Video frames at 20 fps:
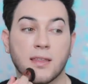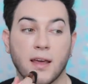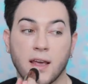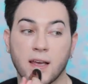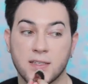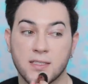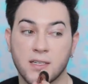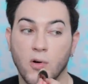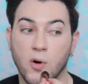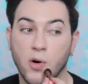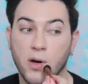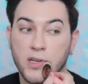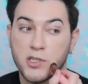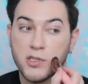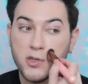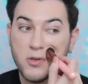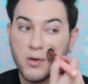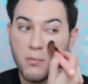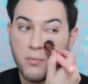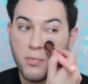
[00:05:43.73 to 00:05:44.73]
like is it going
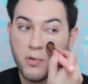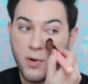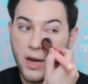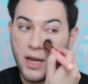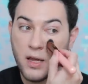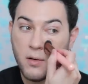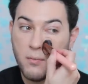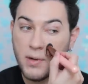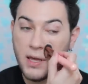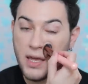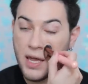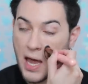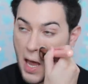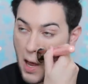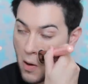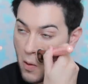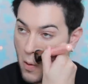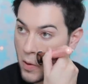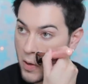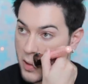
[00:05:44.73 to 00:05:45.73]
to break me
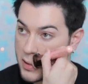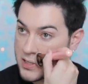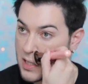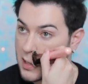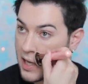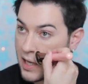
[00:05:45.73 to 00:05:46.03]
out or is it